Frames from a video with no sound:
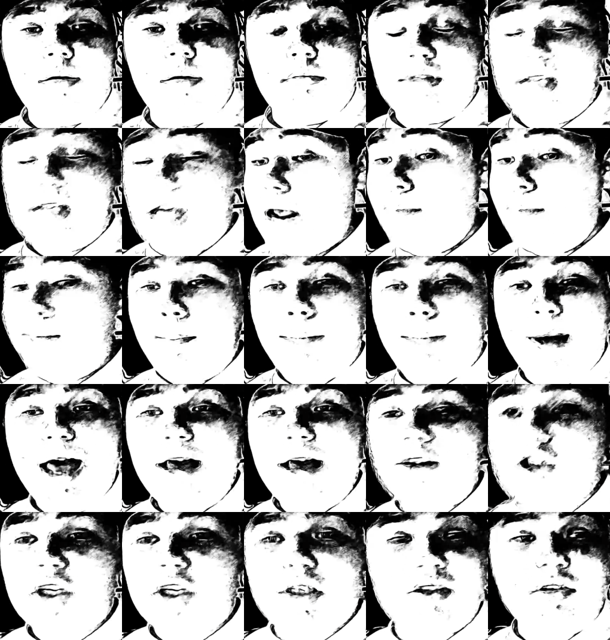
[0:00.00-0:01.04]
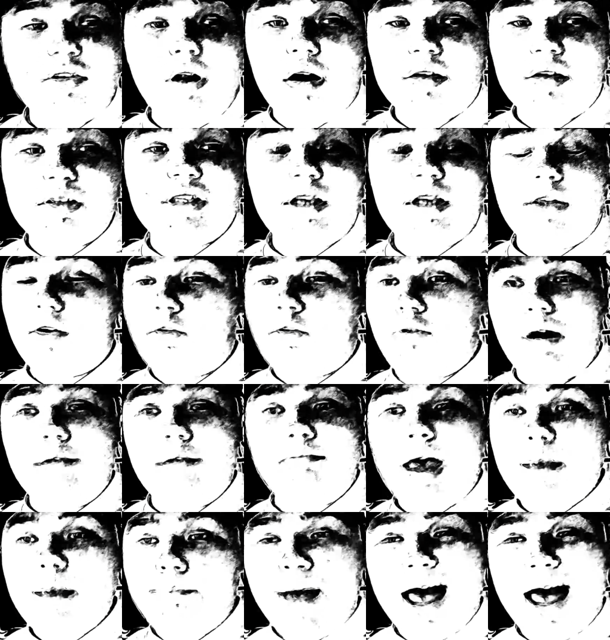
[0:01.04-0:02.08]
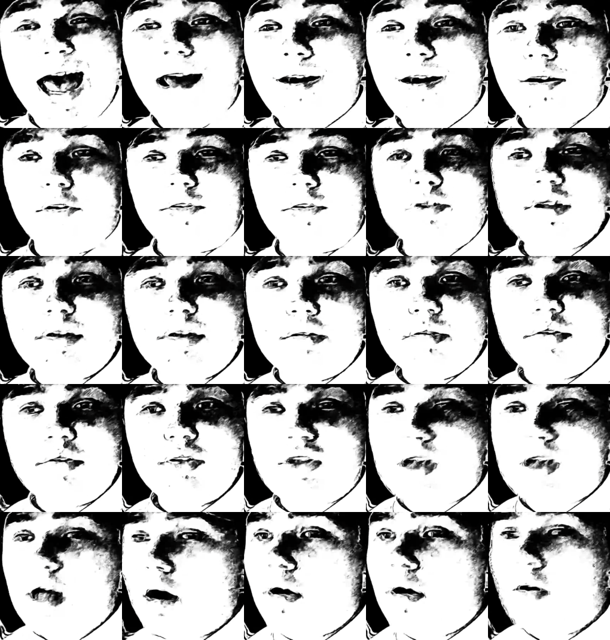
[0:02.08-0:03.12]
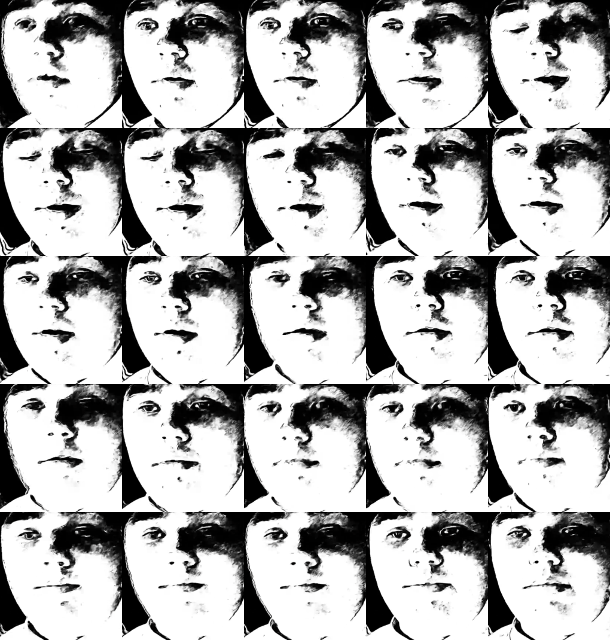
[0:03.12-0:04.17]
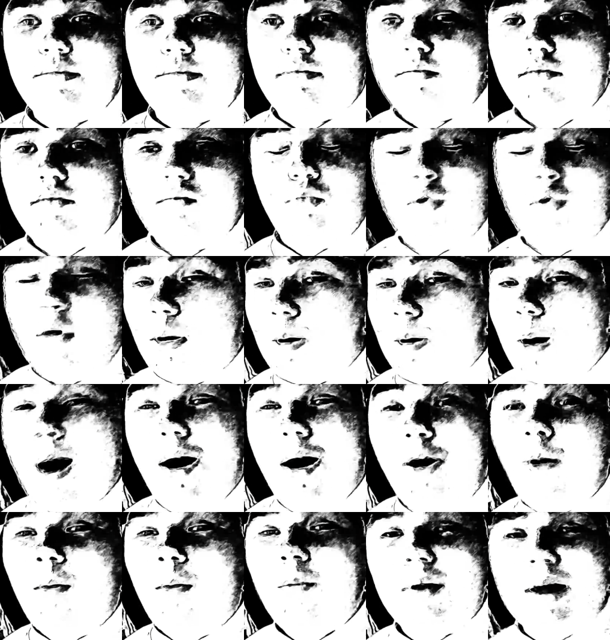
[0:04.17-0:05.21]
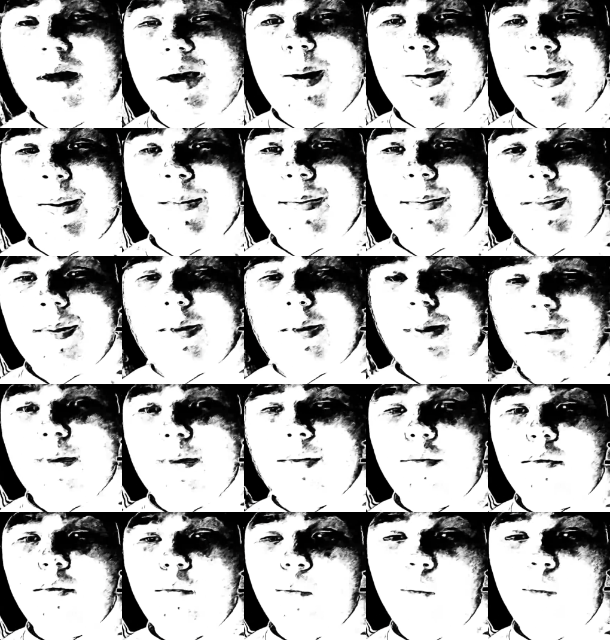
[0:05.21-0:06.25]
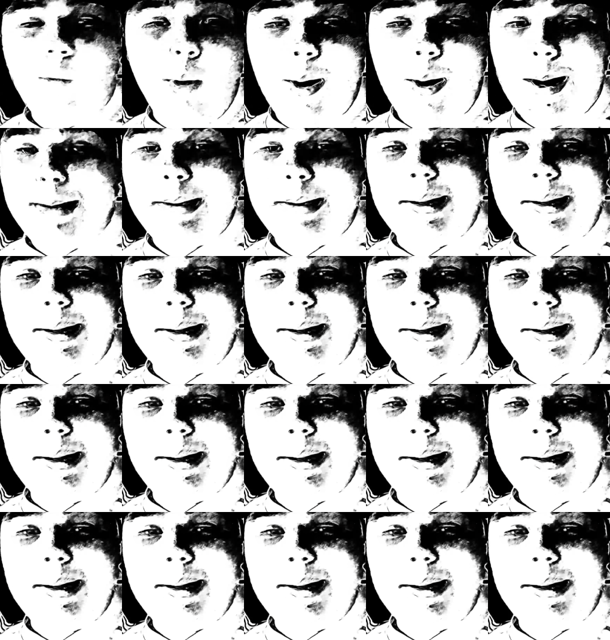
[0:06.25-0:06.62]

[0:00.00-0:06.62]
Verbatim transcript: Tampa Bay just lost to the Green Bay Packers. So we're only one